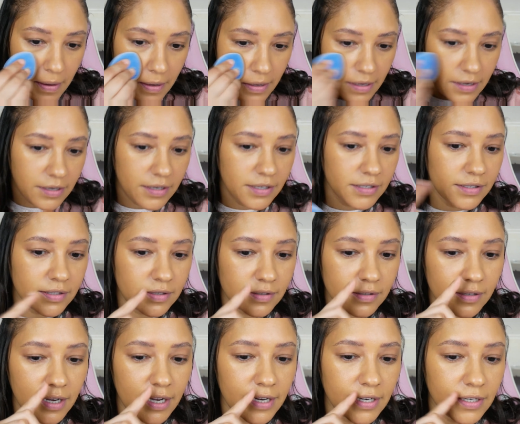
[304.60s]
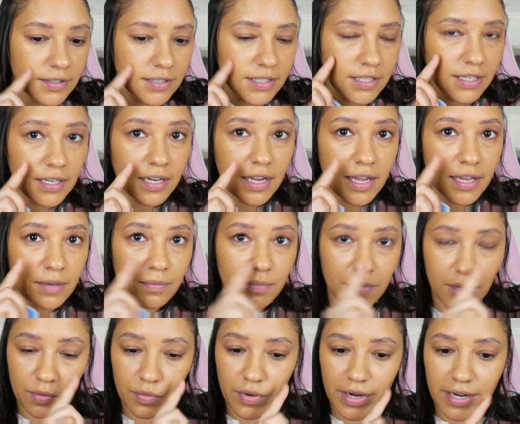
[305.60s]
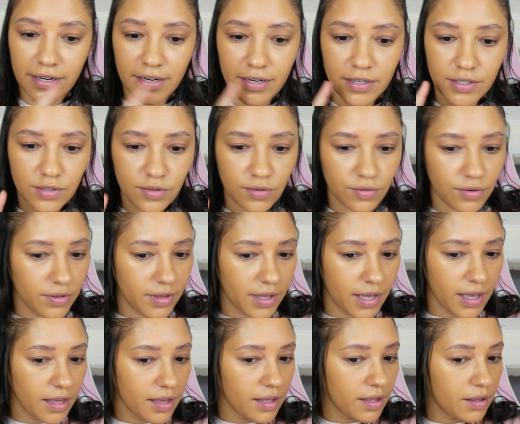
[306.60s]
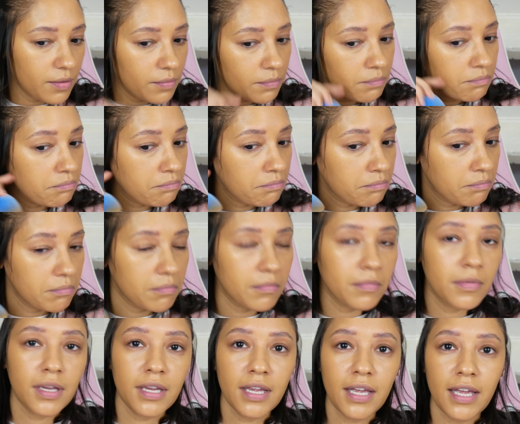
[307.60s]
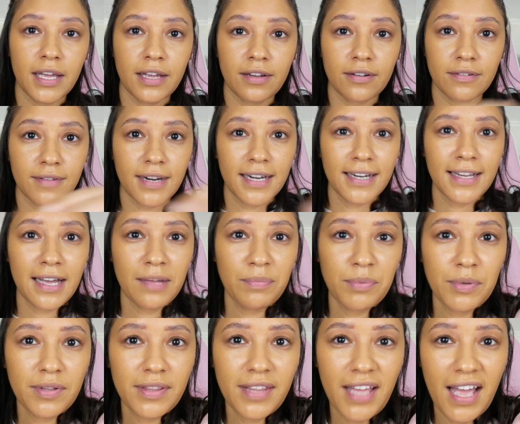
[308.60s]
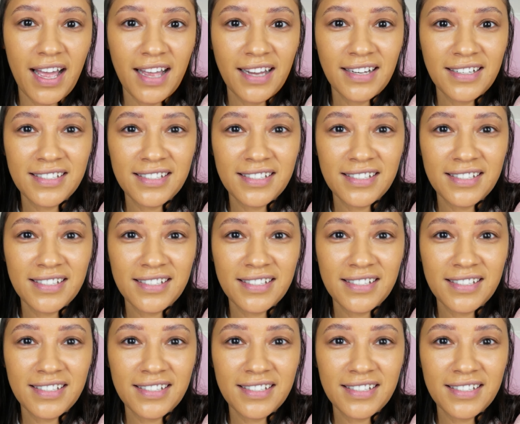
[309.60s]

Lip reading: You can still kind of see like my redness through there. Yeah, really happy with that.